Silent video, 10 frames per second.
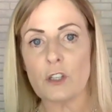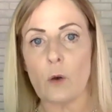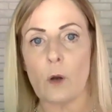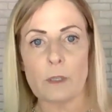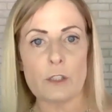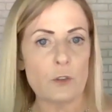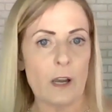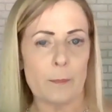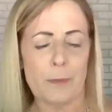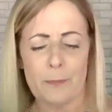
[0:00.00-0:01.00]
So I'm going to
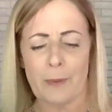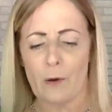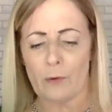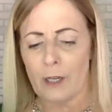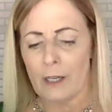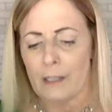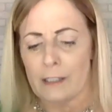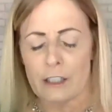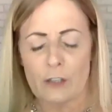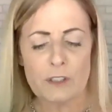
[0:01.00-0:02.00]
try to pump out,
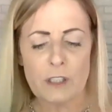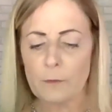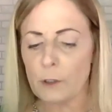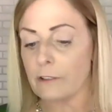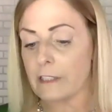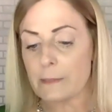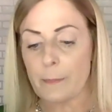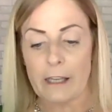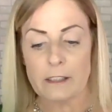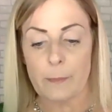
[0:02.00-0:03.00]
you know, several of these
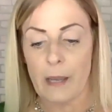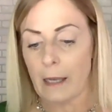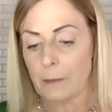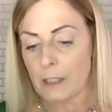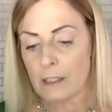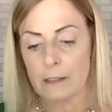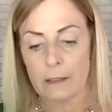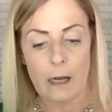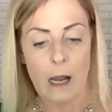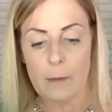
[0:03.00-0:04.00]
back to back because
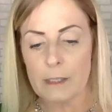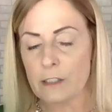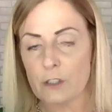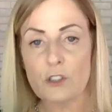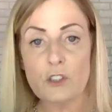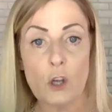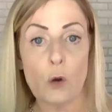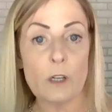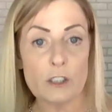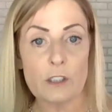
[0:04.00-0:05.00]
in the comments, there's
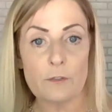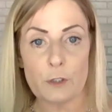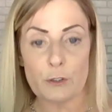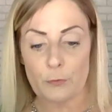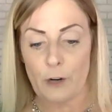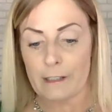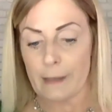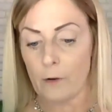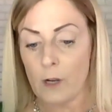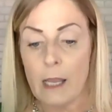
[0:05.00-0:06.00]
so much confusion right
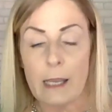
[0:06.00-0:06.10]
now.